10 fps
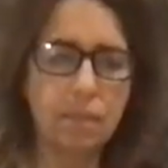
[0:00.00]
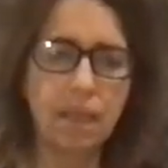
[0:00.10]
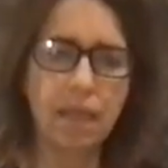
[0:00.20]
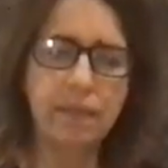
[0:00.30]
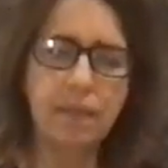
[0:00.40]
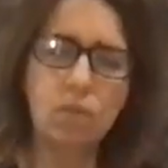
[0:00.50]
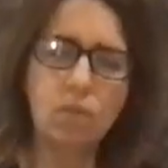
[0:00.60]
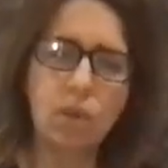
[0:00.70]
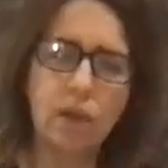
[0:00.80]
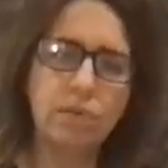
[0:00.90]
And then
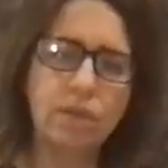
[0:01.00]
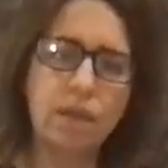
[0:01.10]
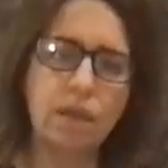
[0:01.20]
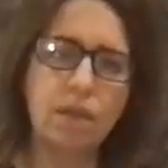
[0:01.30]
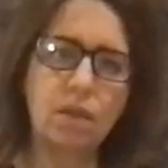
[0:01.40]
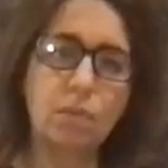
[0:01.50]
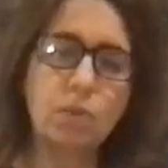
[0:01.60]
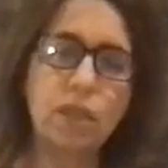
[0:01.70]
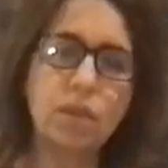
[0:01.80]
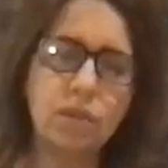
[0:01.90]
one of the
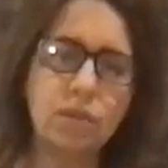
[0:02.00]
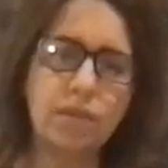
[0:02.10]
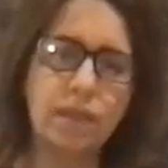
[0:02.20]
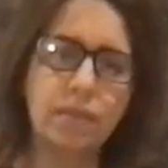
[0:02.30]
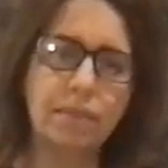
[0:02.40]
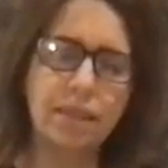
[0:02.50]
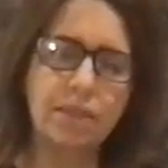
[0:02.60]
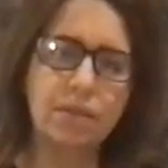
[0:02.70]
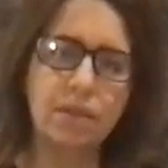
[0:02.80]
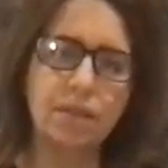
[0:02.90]
objects of our
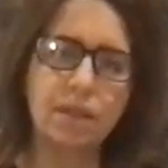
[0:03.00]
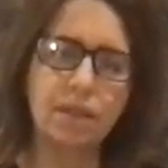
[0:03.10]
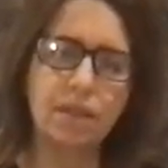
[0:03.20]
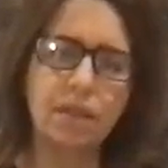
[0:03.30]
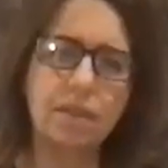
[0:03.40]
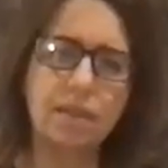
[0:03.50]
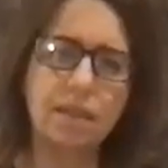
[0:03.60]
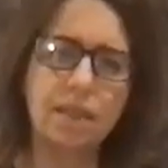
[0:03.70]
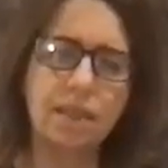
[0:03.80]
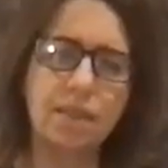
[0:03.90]
metta and loving kindness
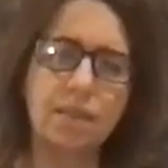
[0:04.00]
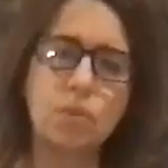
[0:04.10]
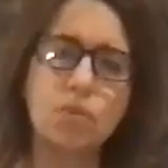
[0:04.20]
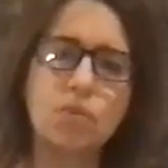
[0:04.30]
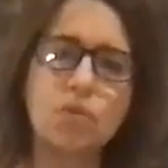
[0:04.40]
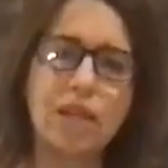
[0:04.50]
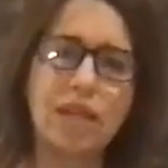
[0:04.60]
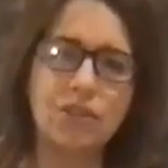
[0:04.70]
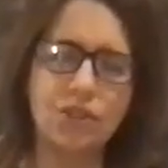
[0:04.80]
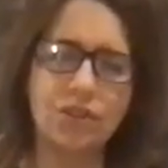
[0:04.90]
he named was
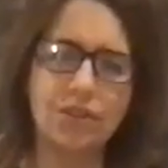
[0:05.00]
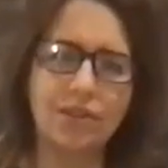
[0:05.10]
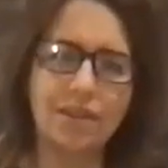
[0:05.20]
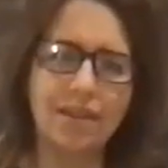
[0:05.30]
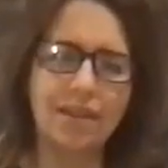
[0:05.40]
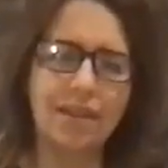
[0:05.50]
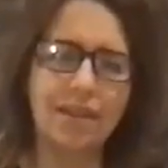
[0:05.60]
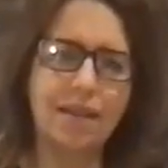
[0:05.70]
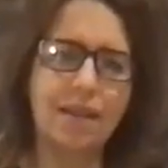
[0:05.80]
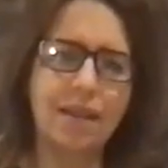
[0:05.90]
strangers.
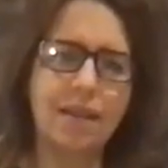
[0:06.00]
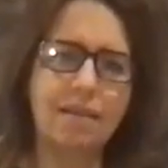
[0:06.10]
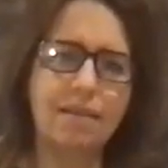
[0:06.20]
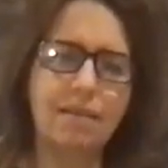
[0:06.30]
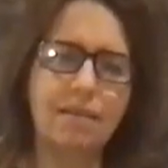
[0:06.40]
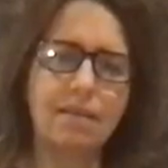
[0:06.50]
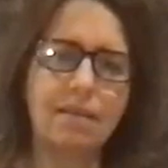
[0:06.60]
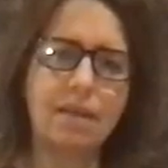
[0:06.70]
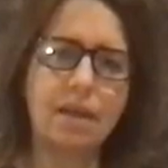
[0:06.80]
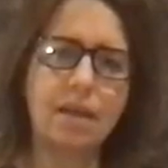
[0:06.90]
And
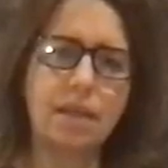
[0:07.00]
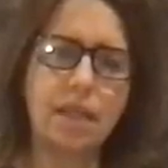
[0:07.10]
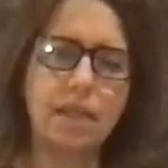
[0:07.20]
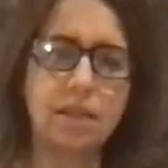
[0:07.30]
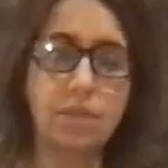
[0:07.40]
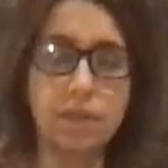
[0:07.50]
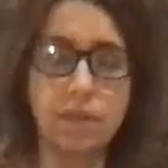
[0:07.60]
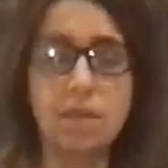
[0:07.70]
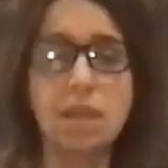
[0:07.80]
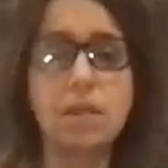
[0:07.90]
I take this
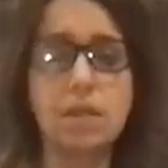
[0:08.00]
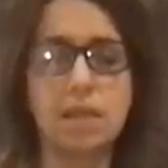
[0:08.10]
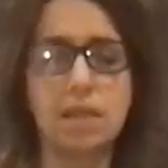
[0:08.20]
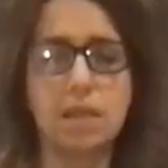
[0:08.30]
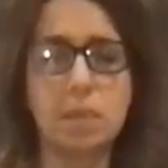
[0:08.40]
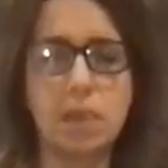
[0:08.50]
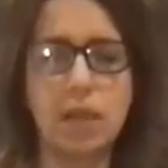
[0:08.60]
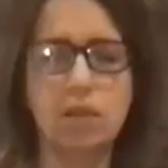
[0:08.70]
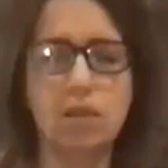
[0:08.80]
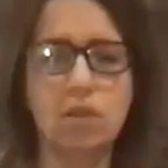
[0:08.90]
very seriously, this
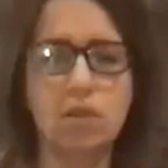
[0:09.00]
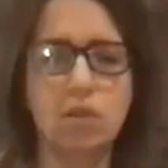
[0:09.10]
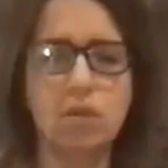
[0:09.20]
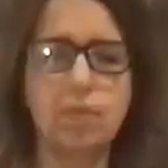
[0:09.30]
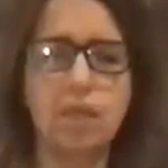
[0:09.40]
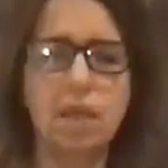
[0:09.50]
practice of